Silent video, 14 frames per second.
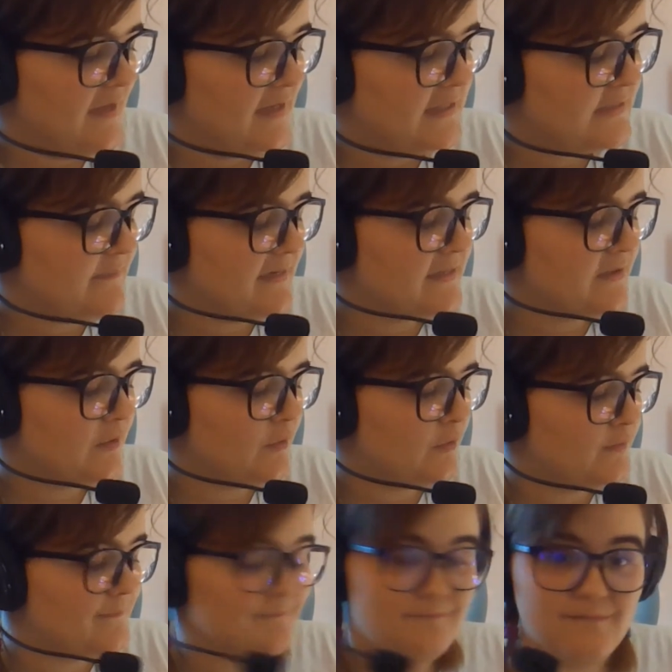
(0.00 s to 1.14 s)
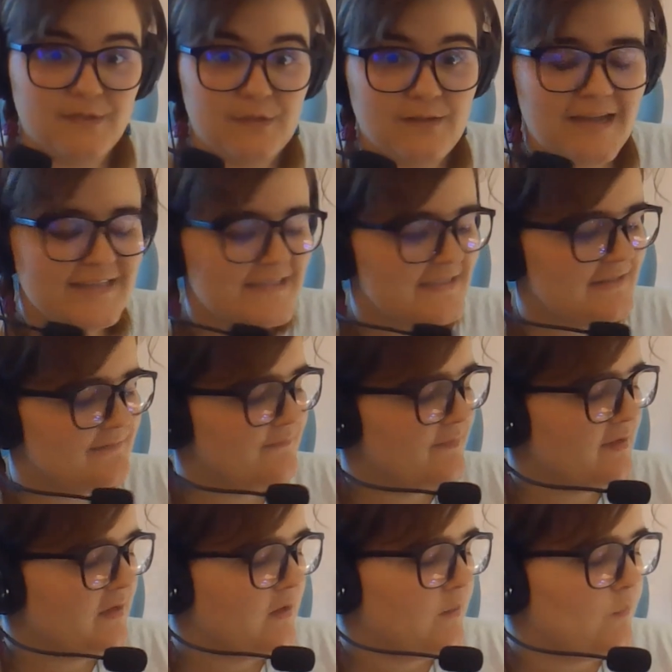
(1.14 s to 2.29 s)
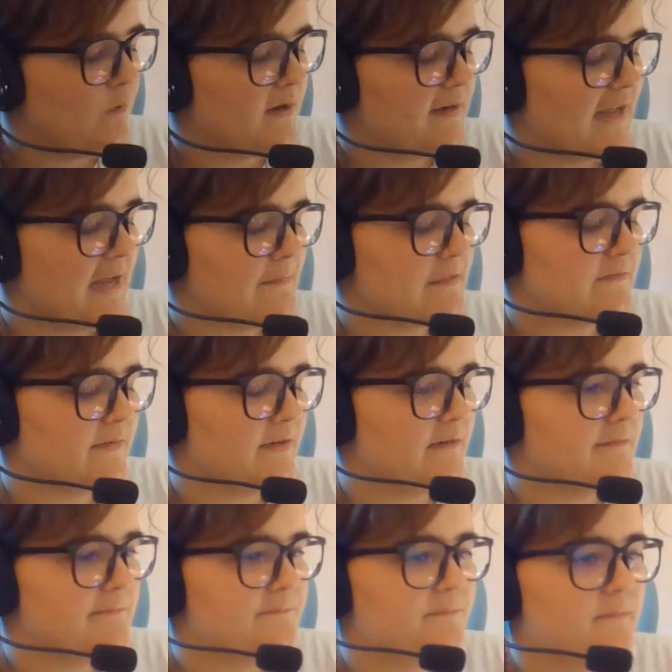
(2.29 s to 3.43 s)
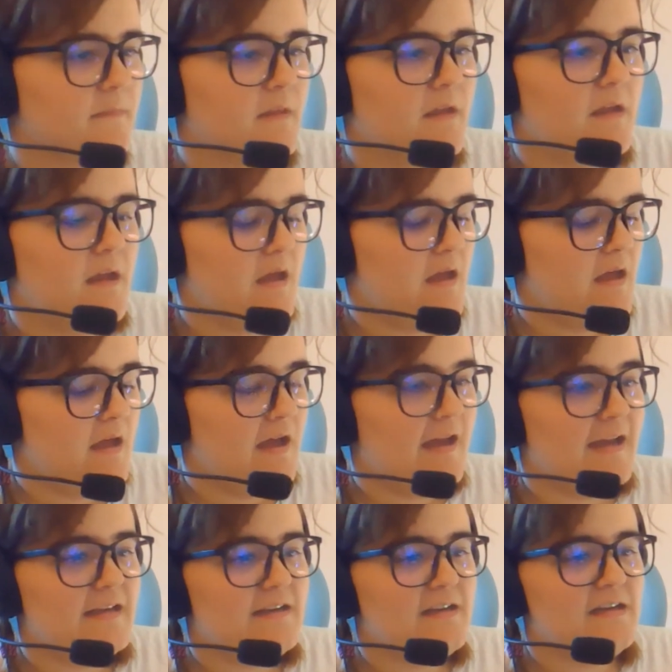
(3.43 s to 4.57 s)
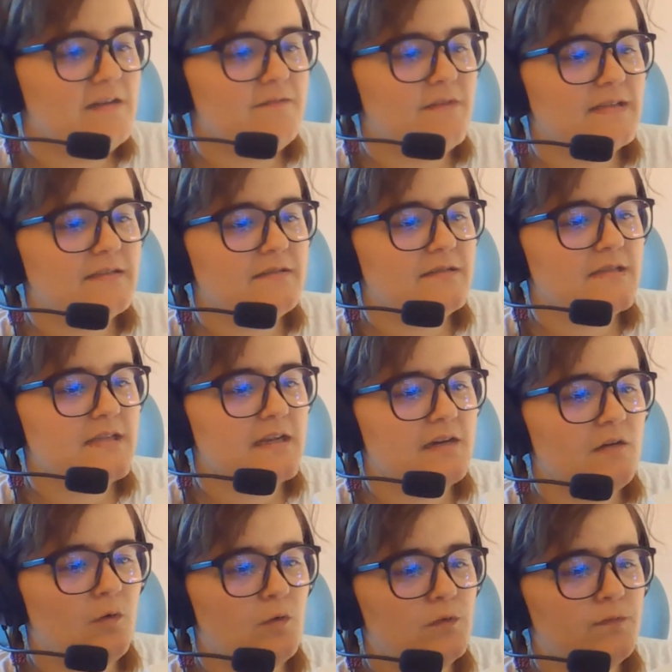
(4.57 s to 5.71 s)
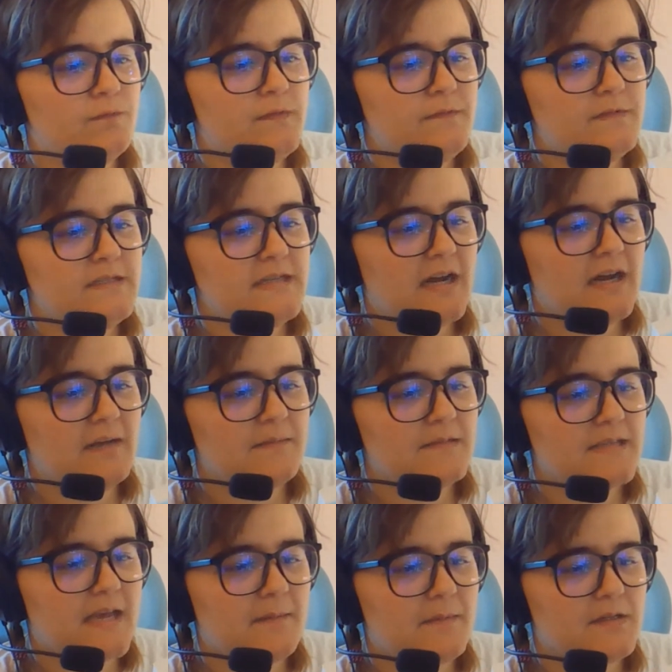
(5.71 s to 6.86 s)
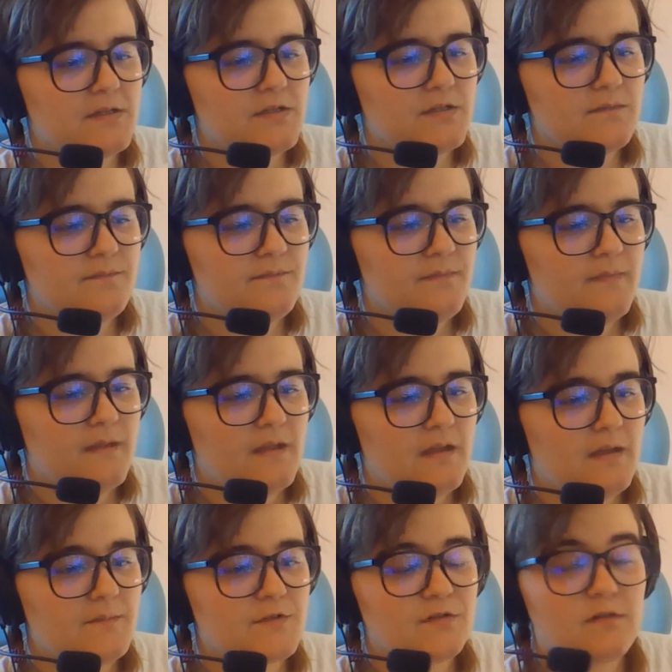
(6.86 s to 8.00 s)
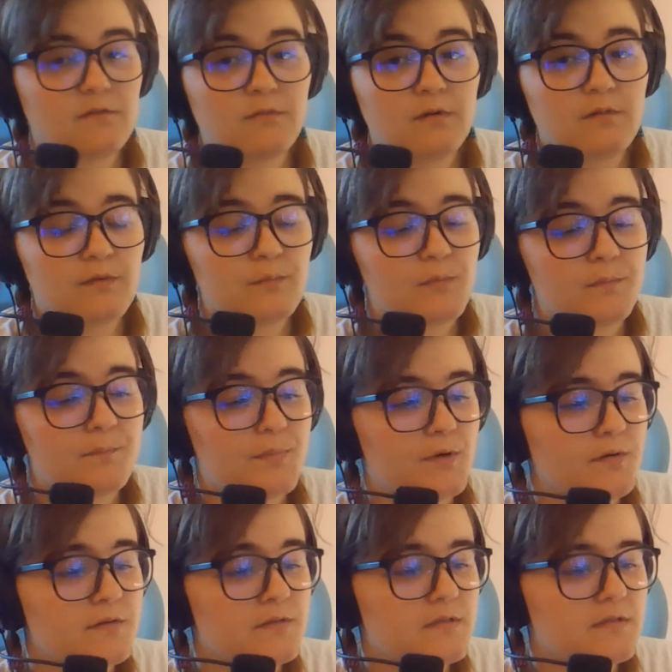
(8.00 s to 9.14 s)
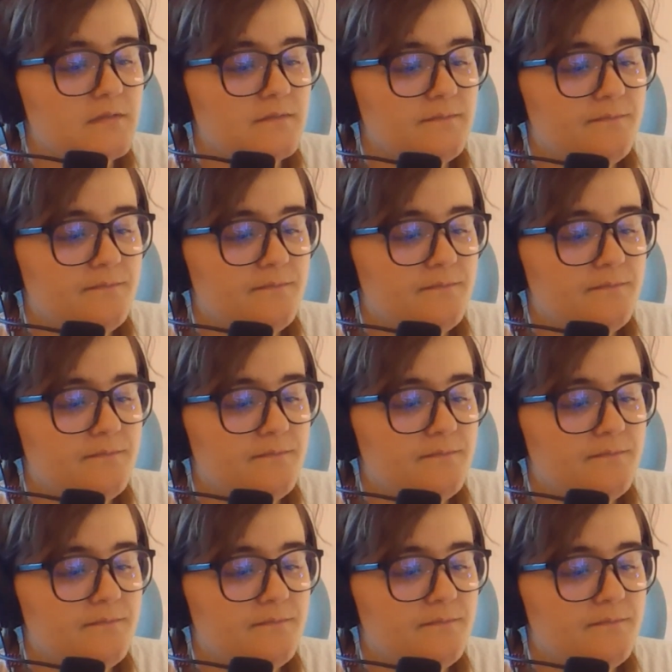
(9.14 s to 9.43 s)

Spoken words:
It's made to hold, you guessed it, 1 atmosphere. I need vessels that can hold 50 times that much. I'm sure a rover would burst.